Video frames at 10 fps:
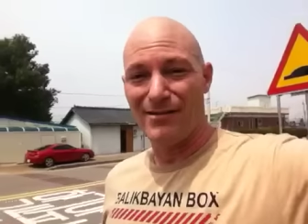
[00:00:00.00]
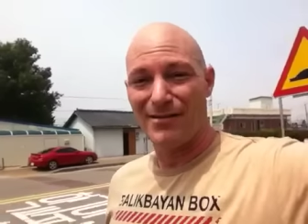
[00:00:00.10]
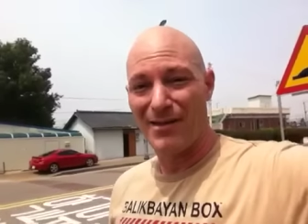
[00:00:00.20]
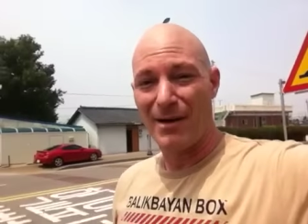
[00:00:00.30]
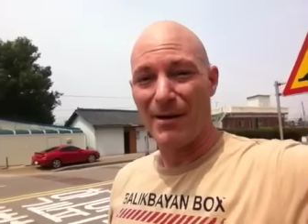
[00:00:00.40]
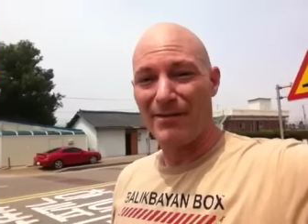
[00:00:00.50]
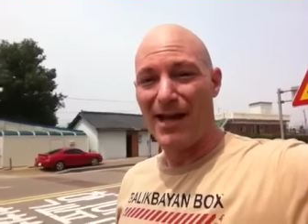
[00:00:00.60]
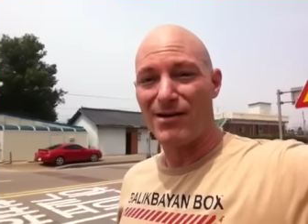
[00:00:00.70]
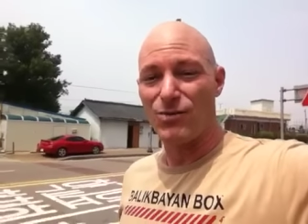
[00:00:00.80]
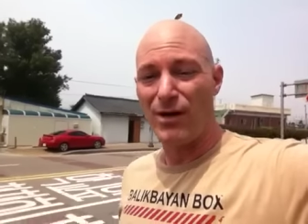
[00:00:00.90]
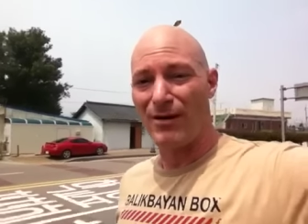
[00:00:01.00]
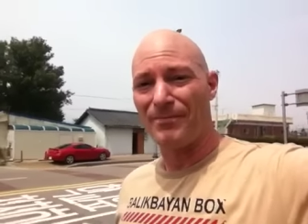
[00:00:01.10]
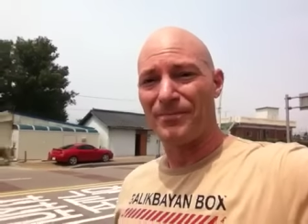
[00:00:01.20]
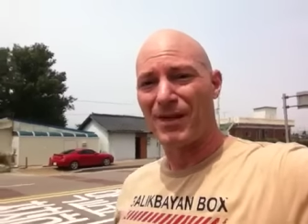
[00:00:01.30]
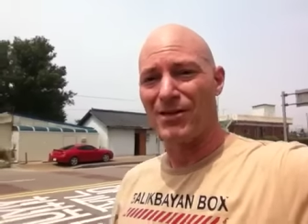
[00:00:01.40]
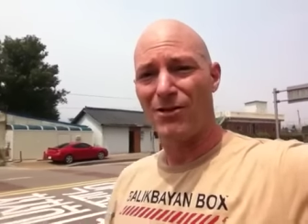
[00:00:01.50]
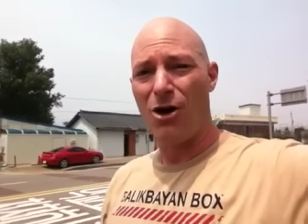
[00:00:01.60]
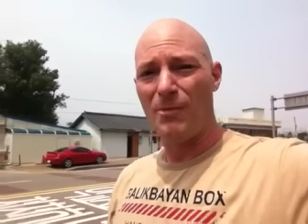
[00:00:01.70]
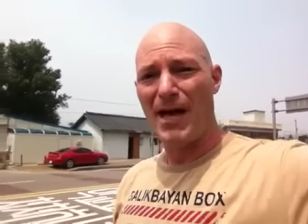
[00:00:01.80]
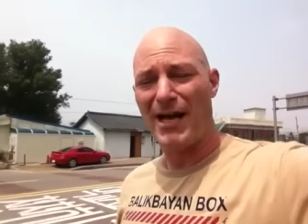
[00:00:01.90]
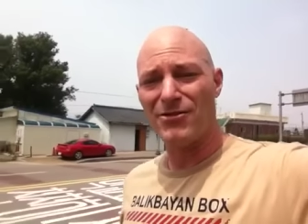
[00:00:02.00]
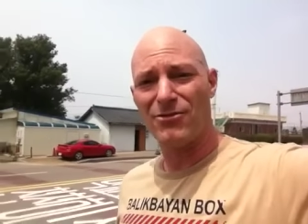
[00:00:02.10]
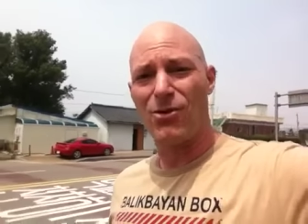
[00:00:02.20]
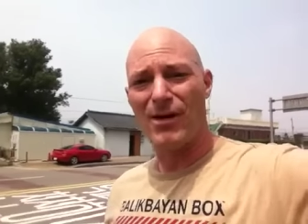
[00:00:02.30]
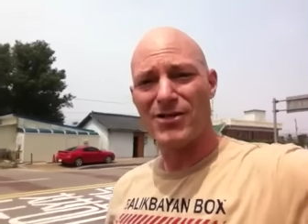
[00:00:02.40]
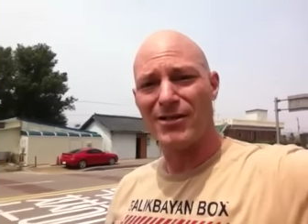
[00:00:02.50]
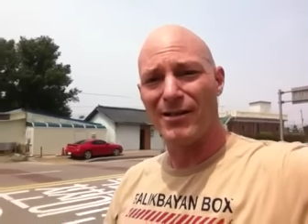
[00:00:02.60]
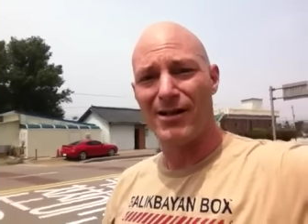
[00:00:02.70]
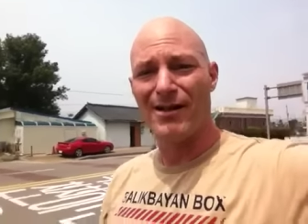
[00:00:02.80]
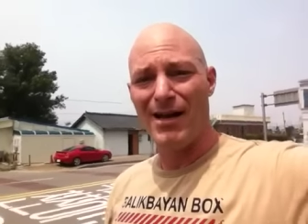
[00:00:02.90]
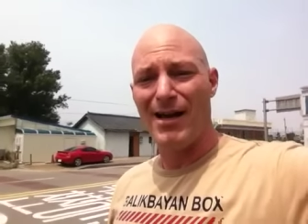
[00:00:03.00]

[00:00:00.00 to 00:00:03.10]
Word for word: to think about that as well. So I hope that answered the question.